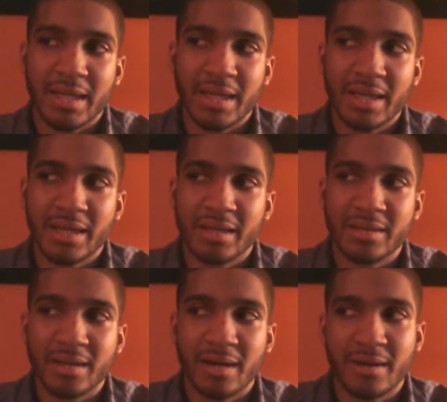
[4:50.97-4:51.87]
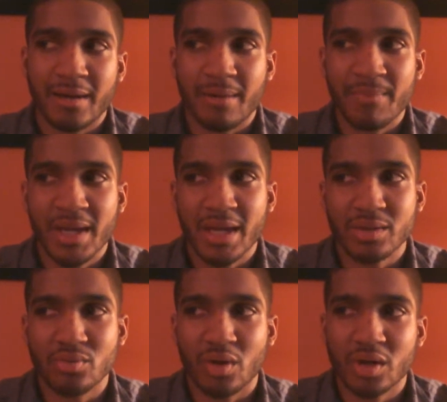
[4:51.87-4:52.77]
and a man
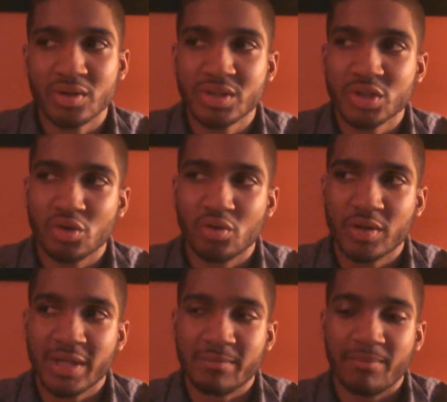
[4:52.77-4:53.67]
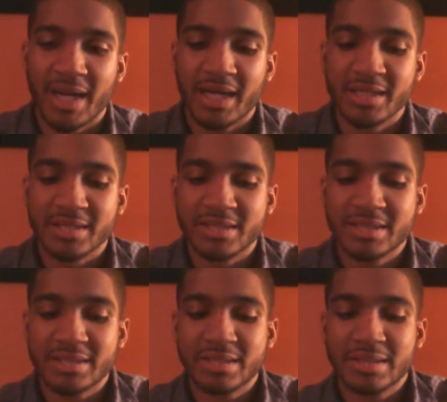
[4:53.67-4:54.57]
who also can
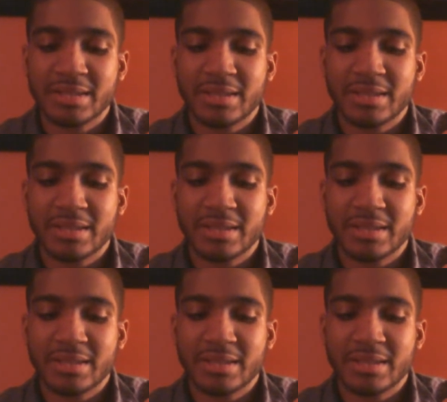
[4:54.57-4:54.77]
balance